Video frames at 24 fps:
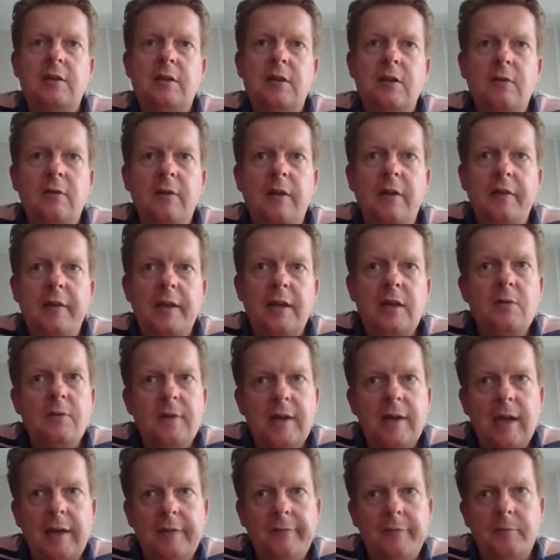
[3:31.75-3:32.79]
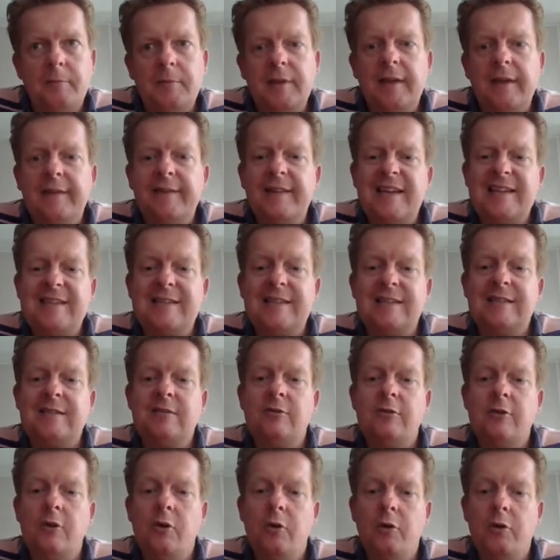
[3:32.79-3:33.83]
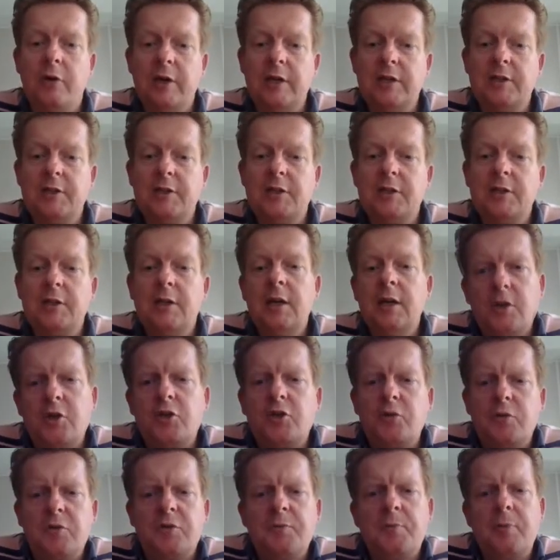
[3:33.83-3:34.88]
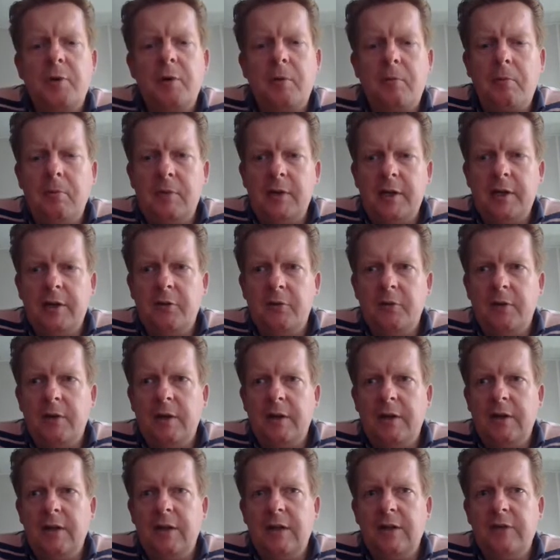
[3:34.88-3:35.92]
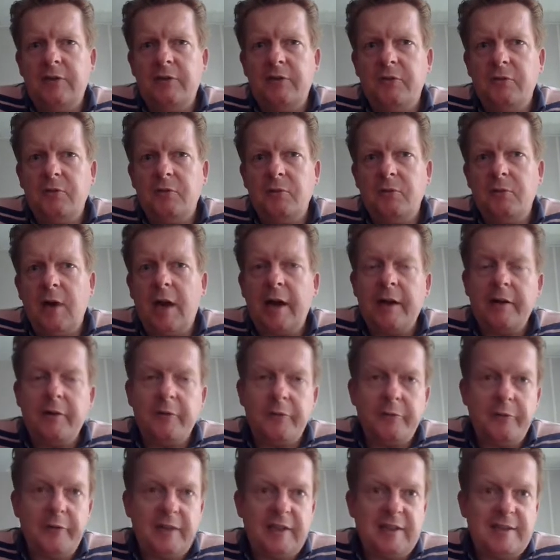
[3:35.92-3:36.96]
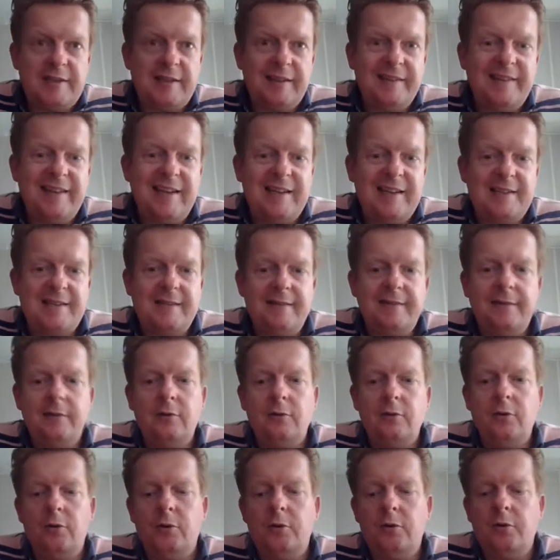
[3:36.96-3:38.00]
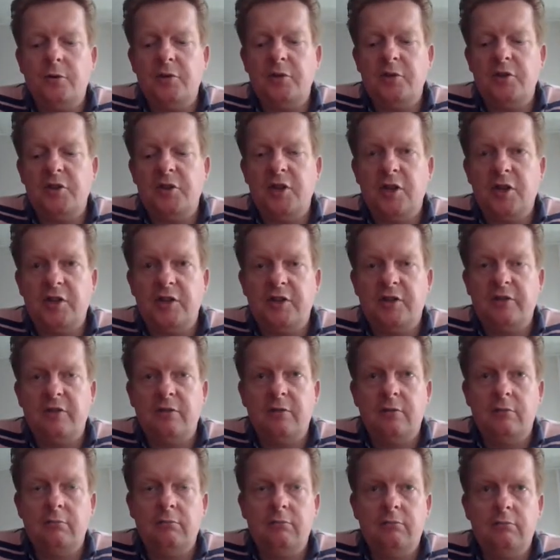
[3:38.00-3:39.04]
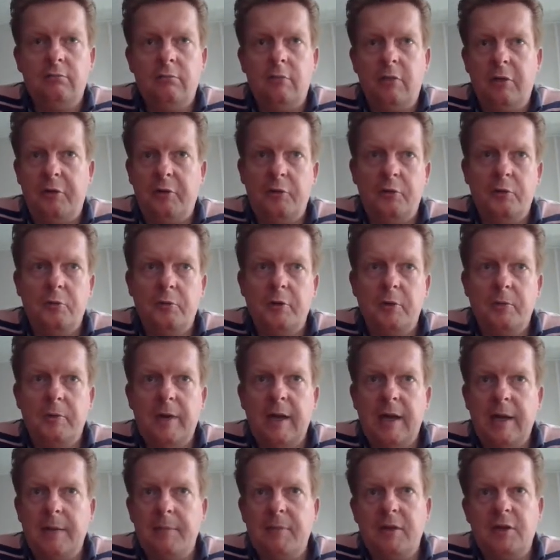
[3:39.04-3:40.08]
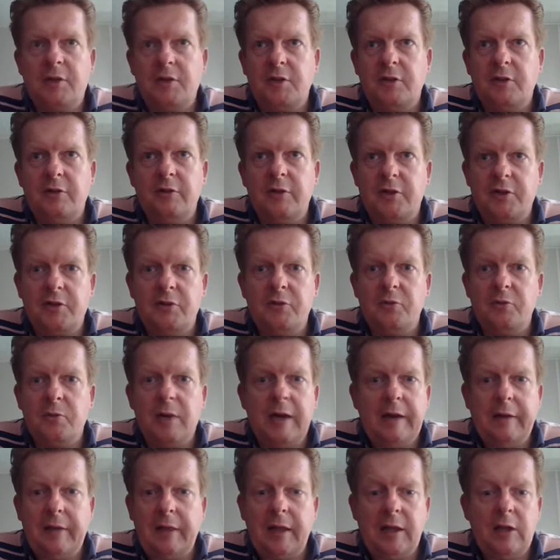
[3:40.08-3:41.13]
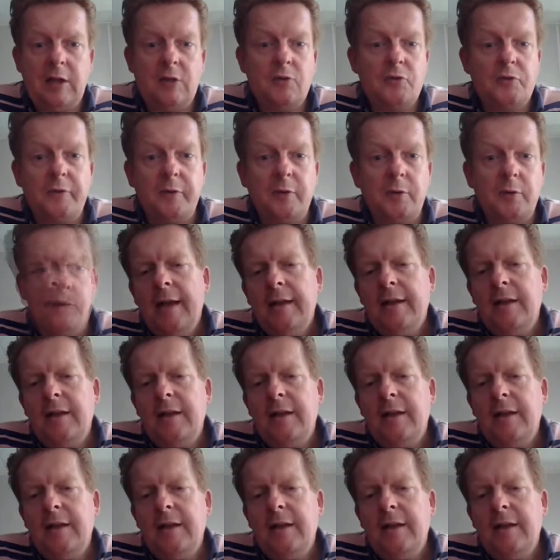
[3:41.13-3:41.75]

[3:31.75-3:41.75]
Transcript: The only thing you get from that test is noise. So it's probably a good idea to either fix the test or just throw it away, because it doesn't do anything useful.